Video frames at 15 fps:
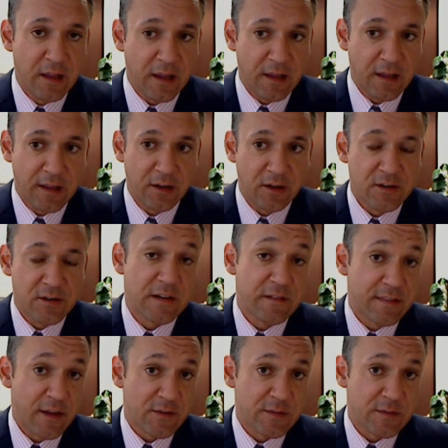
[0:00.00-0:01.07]

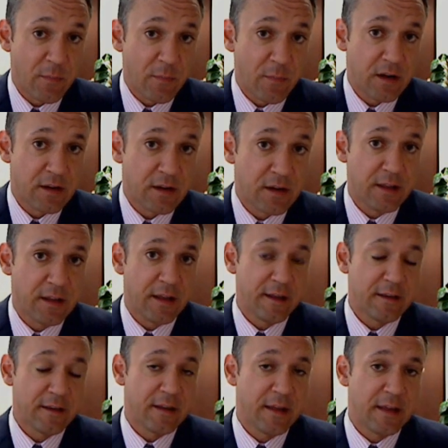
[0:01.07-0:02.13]
$170,000 mark
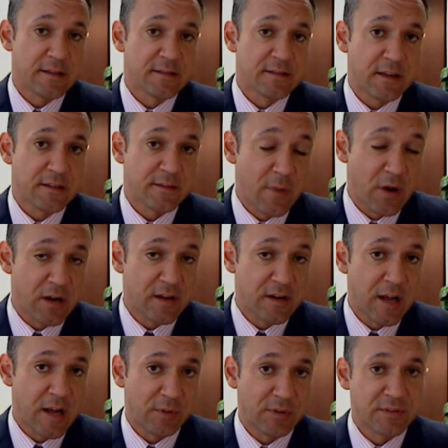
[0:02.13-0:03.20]
as a married
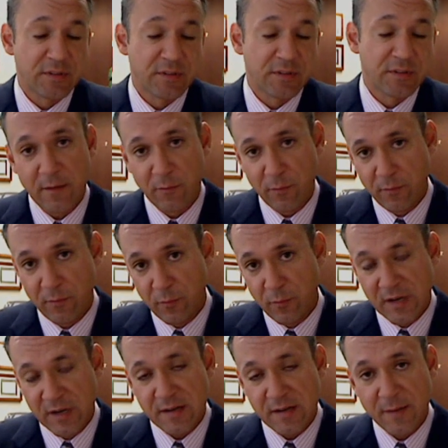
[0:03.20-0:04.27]
couple. So that,
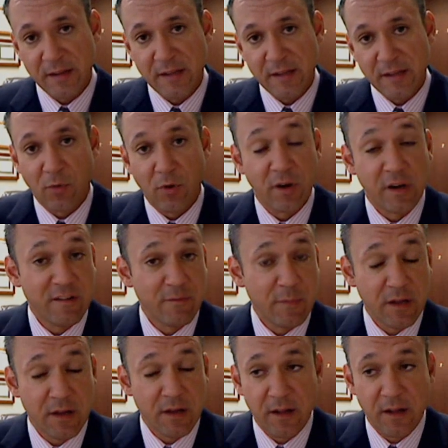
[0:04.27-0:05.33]
we can talk about that more. Give
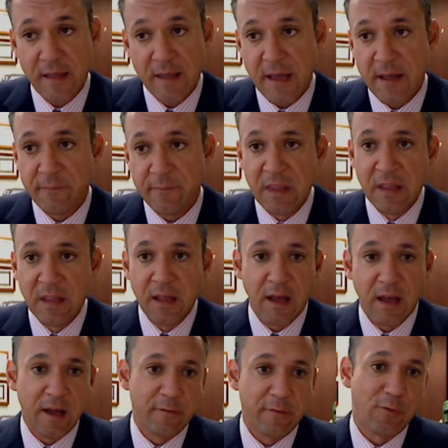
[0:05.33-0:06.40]
me a call on that.
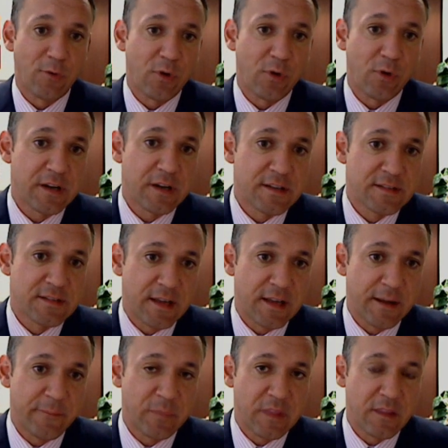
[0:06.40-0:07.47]
4 is
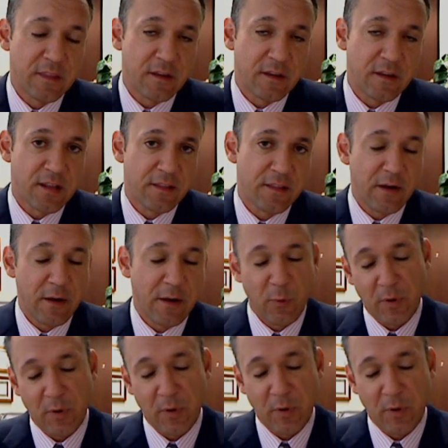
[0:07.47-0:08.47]
there